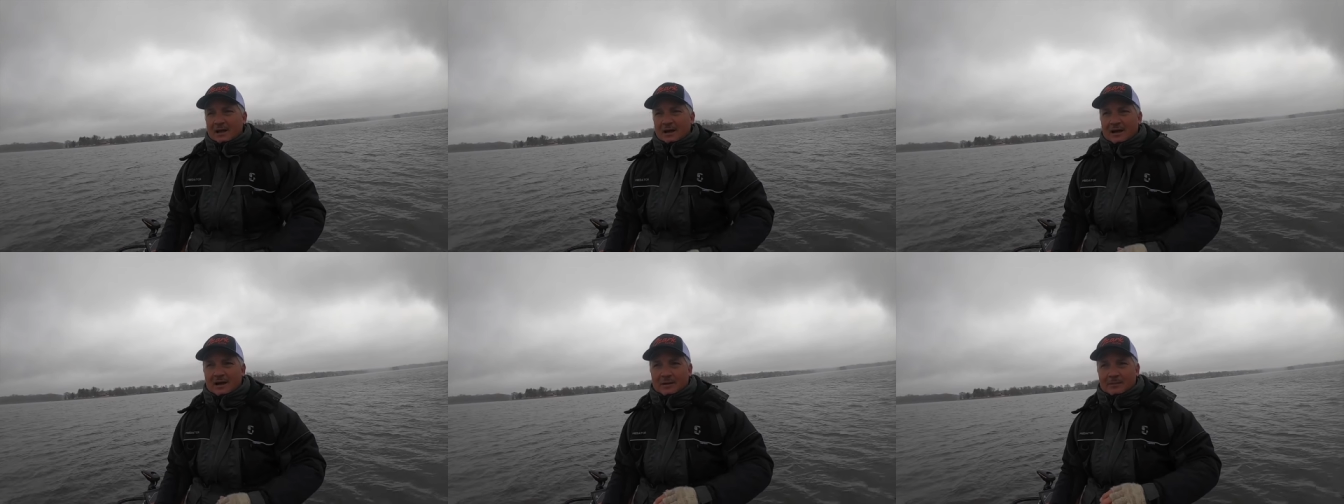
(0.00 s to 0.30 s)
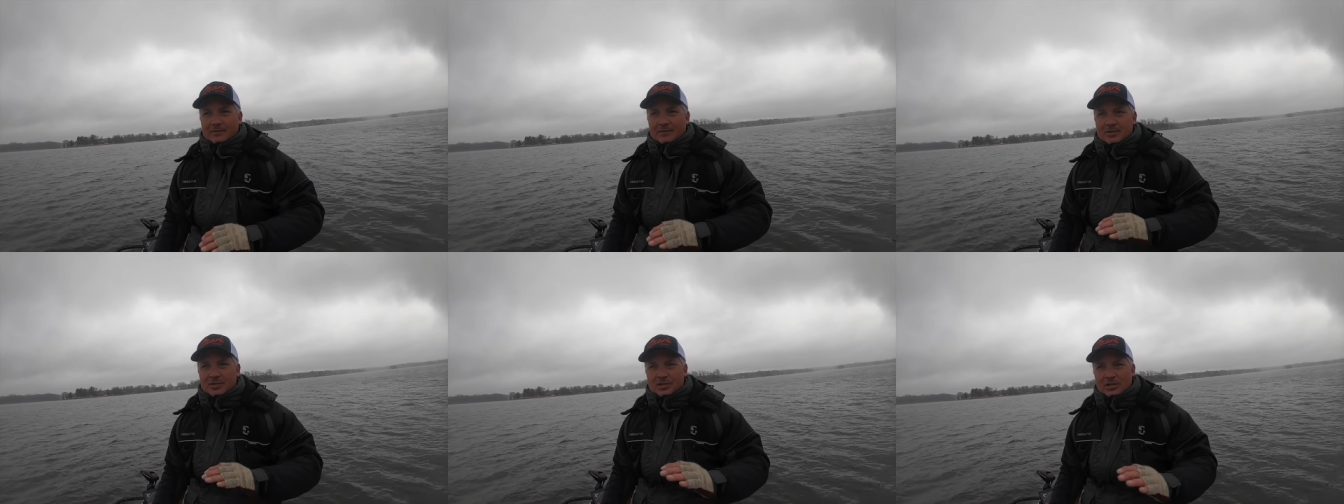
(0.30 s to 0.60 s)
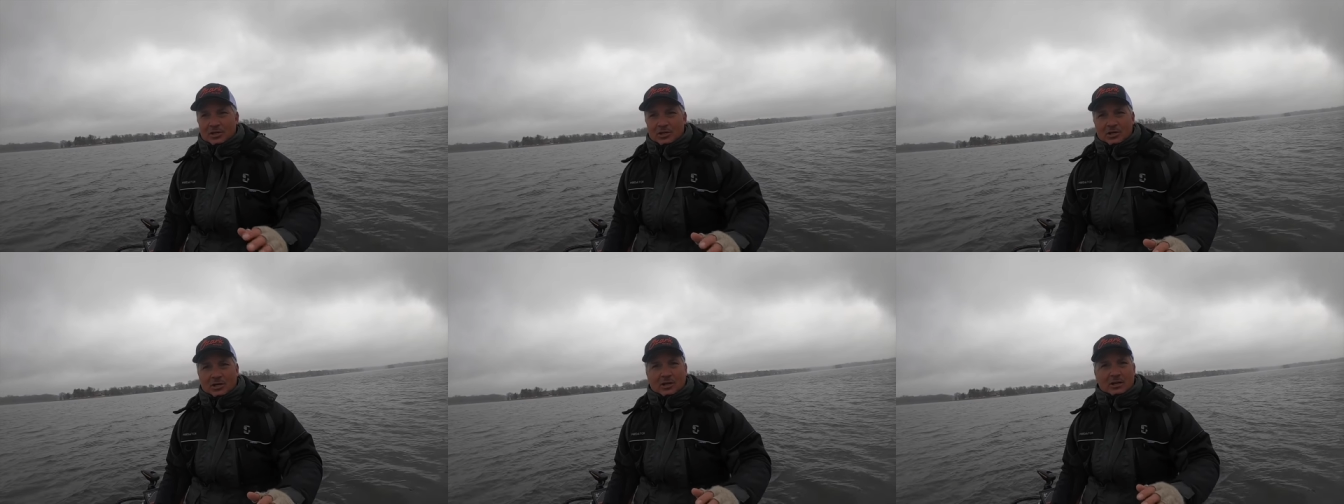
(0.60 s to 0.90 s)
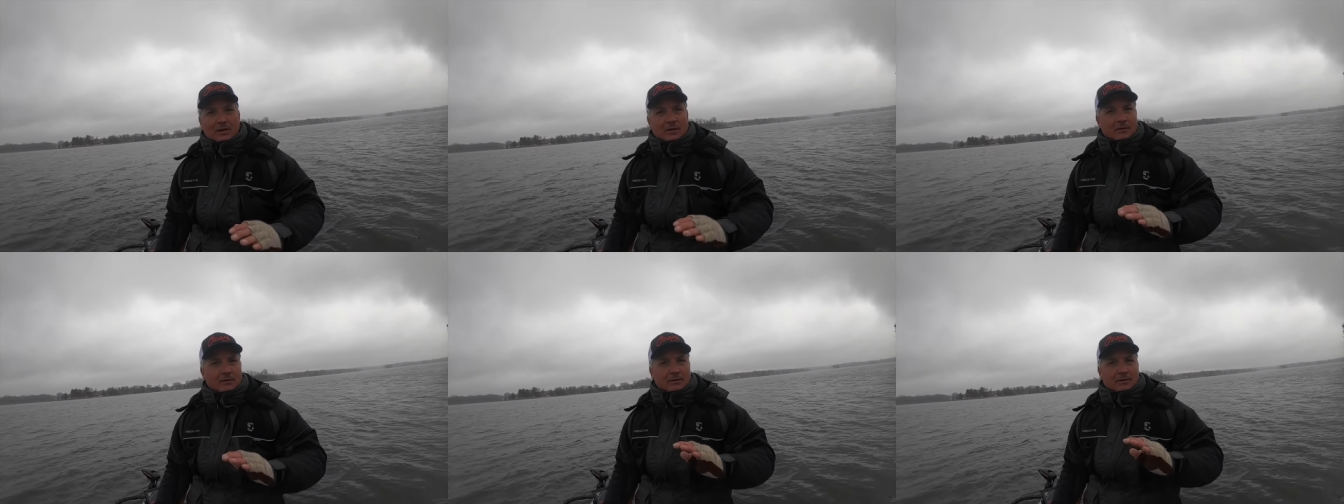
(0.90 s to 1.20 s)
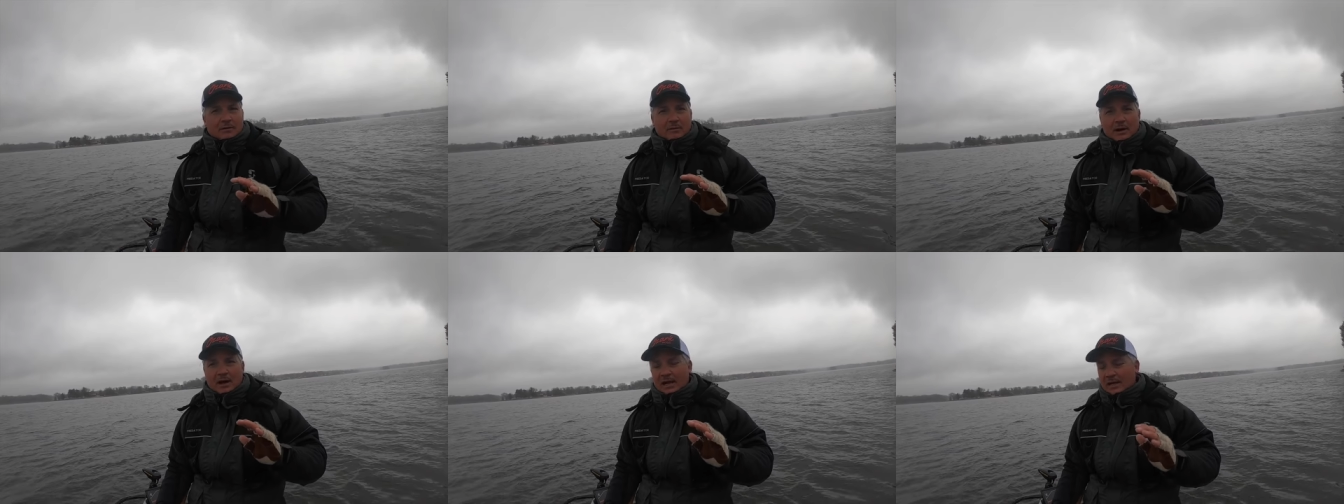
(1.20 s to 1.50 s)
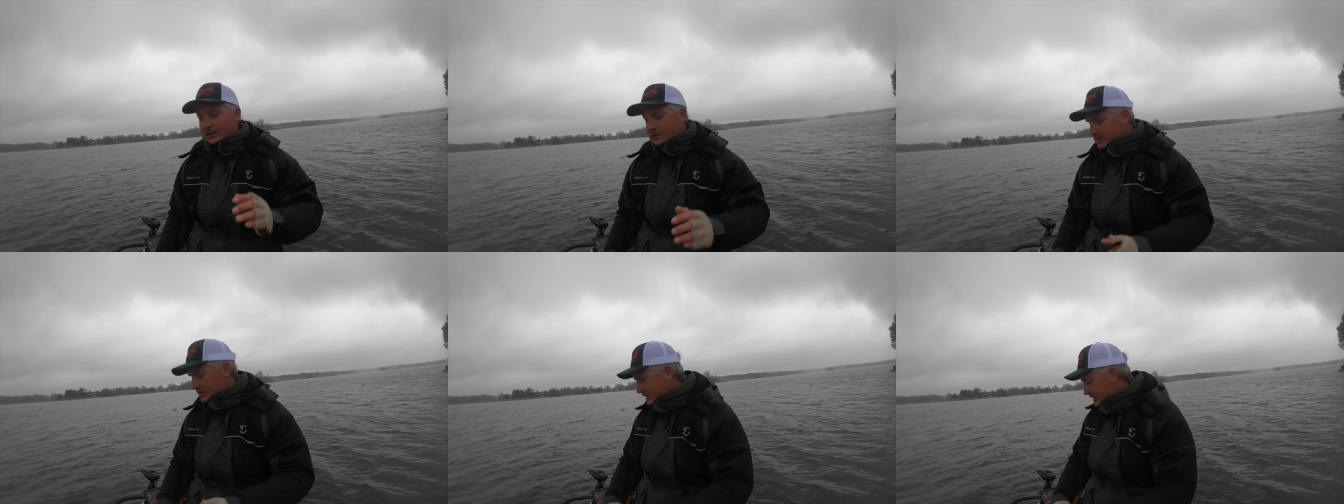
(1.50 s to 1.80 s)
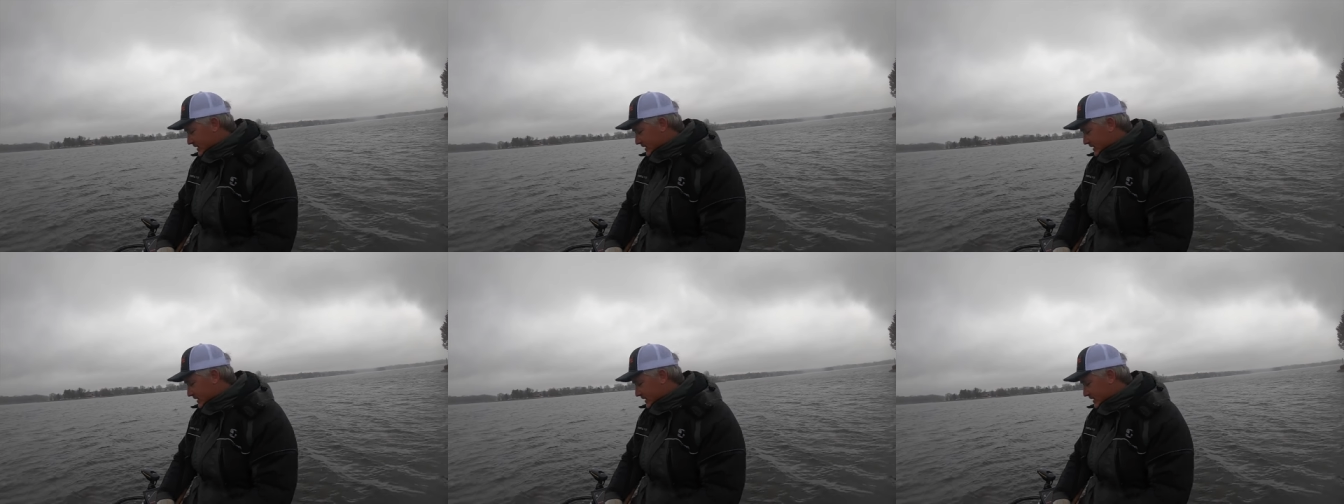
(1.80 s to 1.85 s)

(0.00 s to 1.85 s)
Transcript: Um, sturdy. I use a